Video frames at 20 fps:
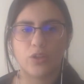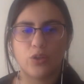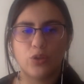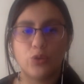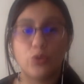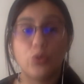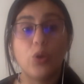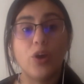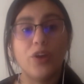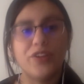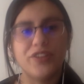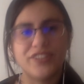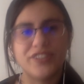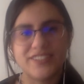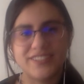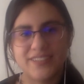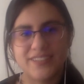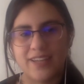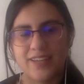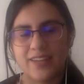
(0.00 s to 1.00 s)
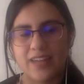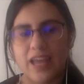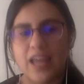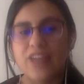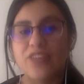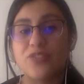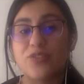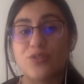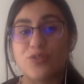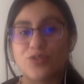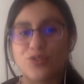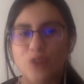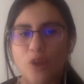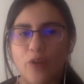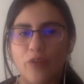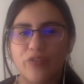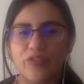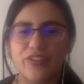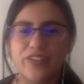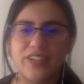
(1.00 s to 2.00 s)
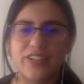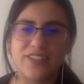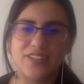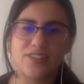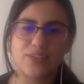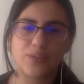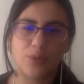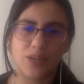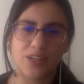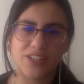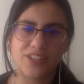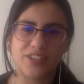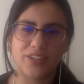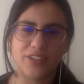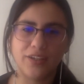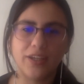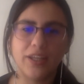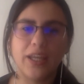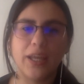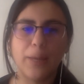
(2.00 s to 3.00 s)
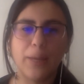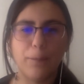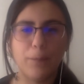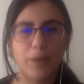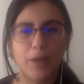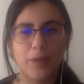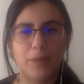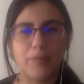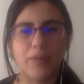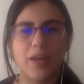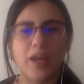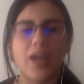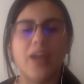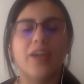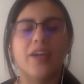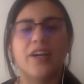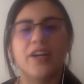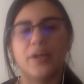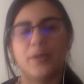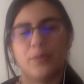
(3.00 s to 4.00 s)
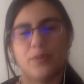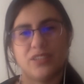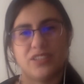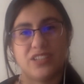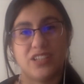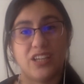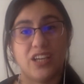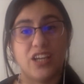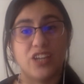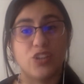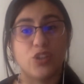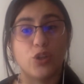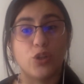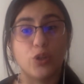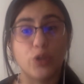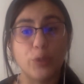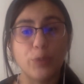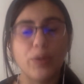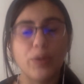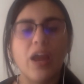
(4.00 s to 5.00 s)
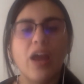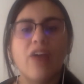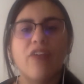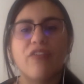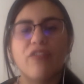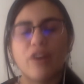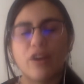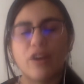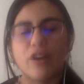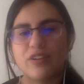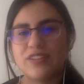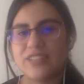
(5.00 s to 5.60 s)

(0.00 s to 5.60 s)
To understand and to solve this question, Campaign and her investigation group focused